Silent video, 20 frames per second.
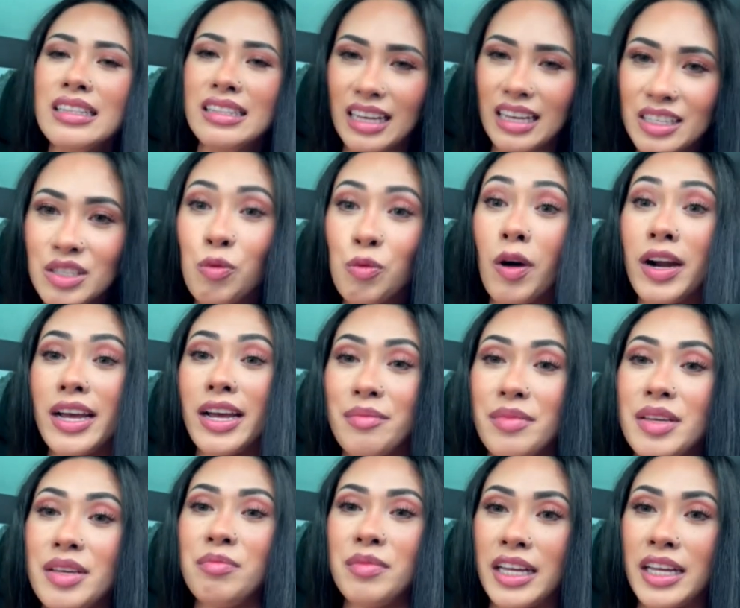That's what I
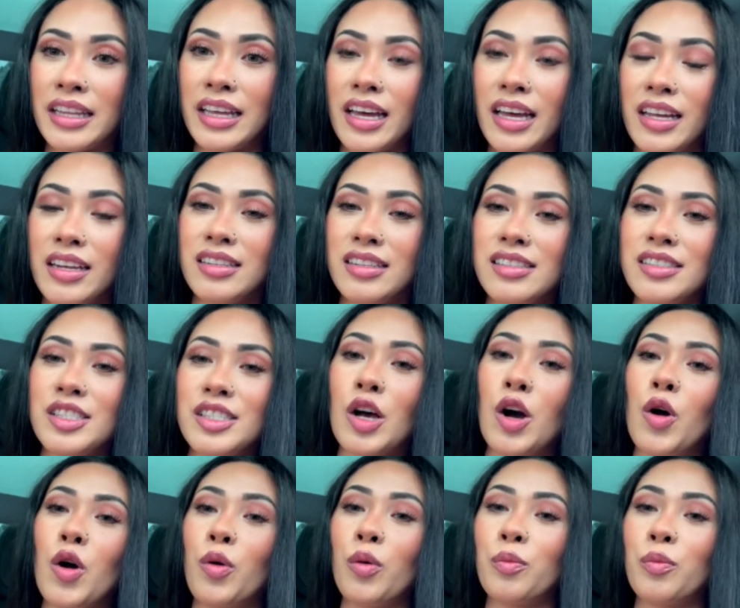mean by that.
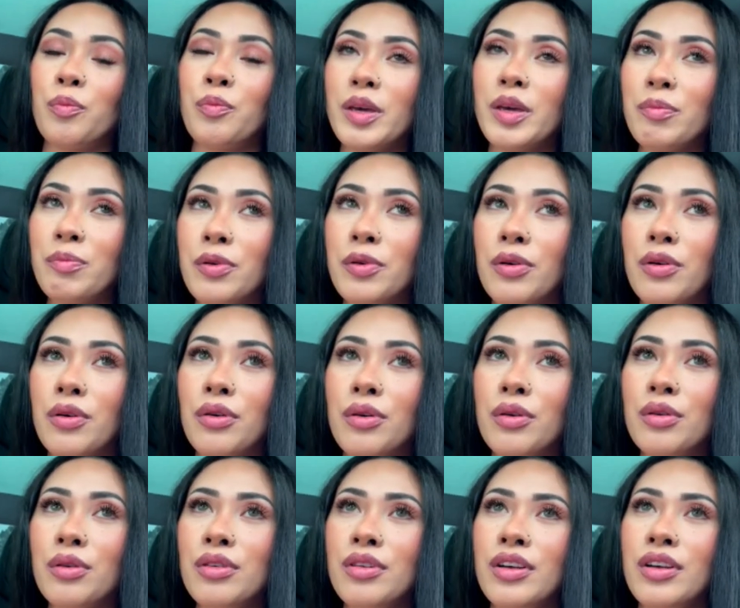So
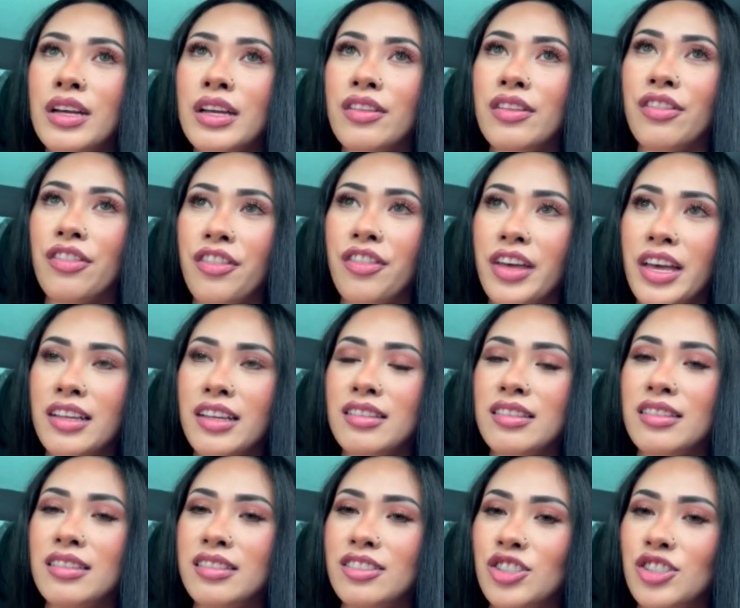people think
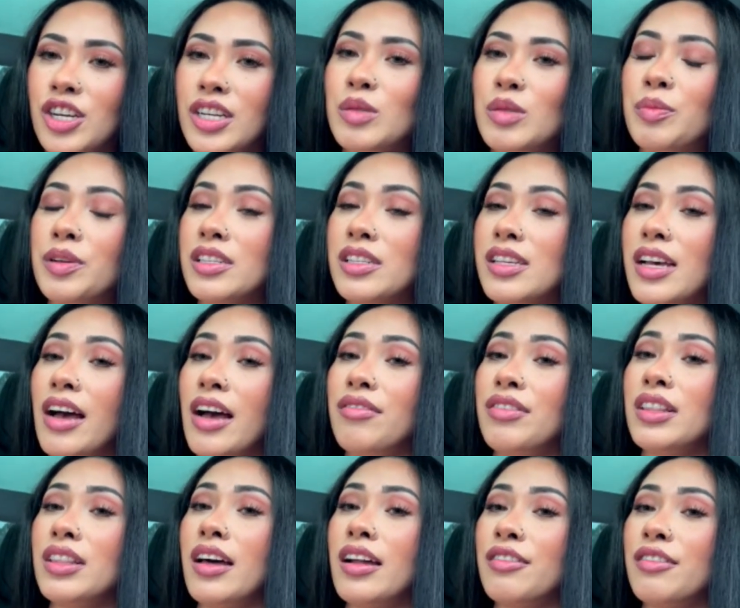just because I have
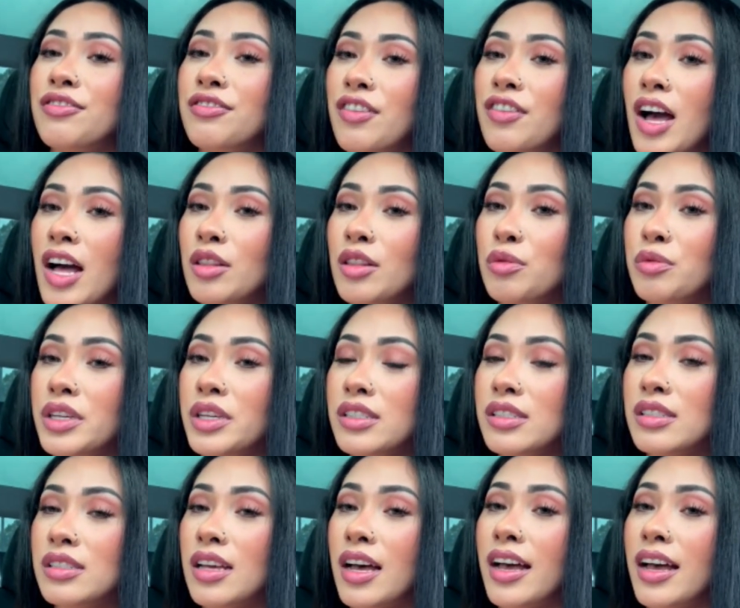a lot of
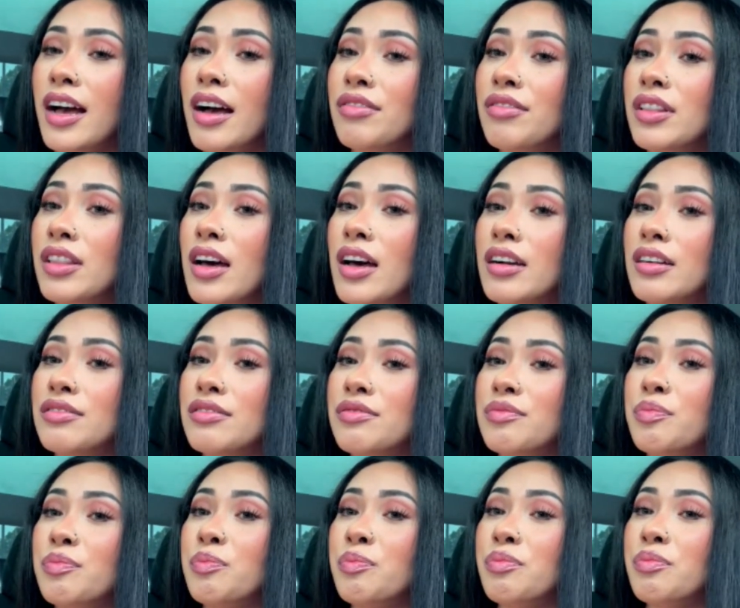followings, I have a lot of
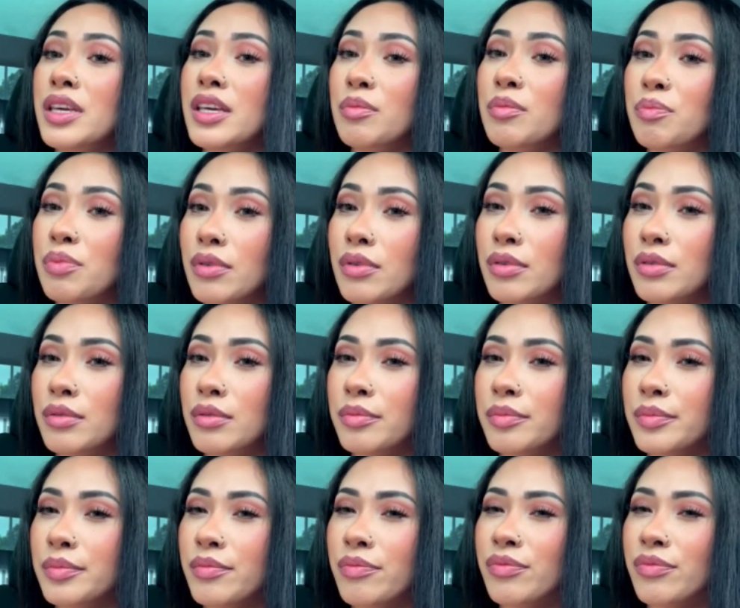people,
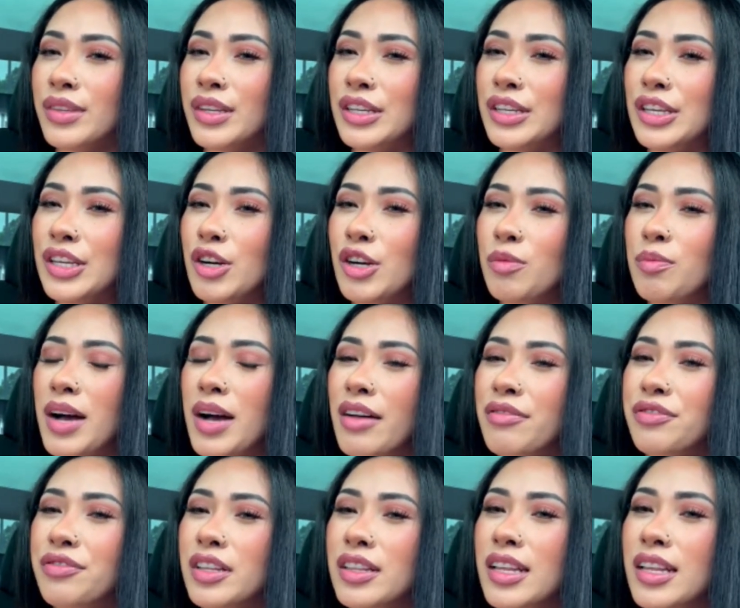but I
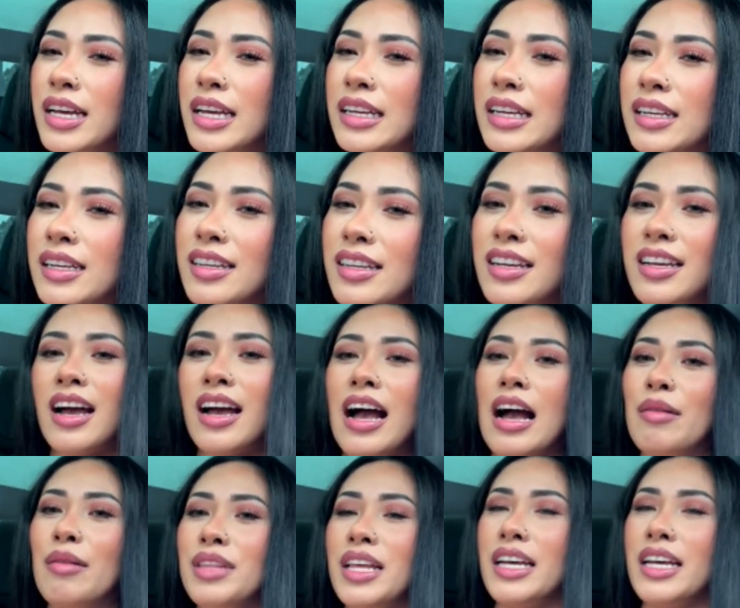feel like
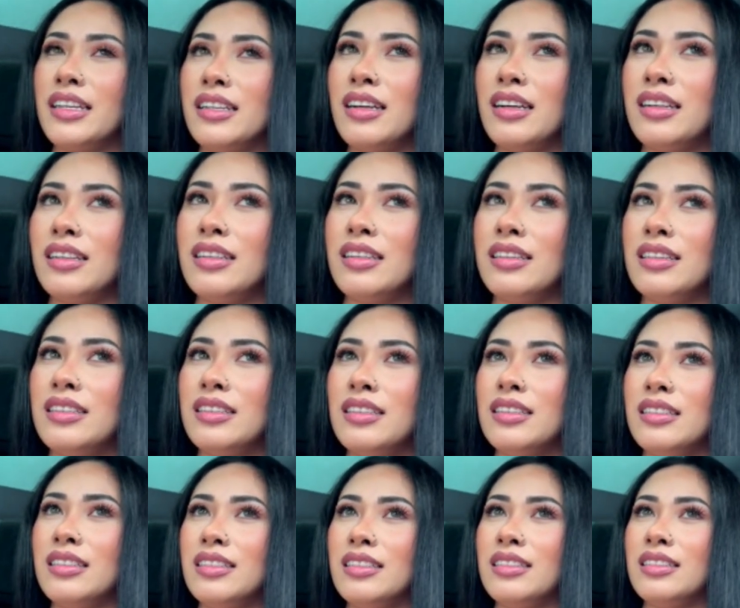I'm like
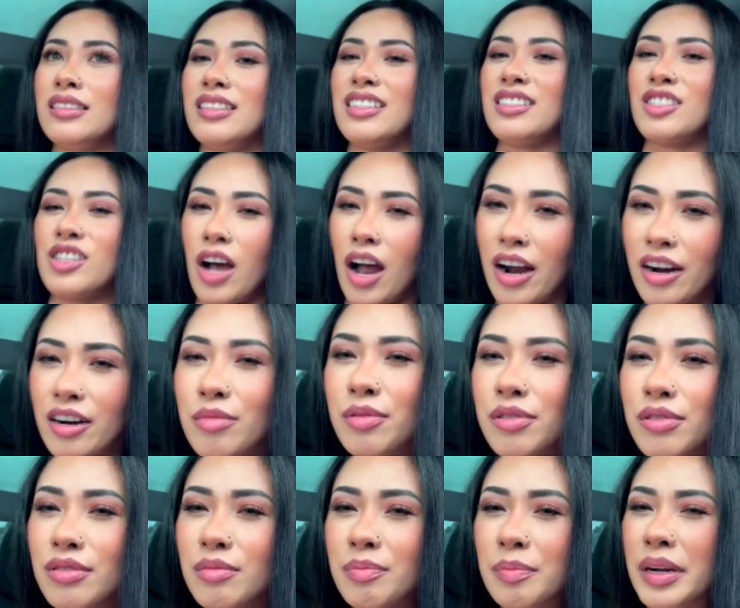desirable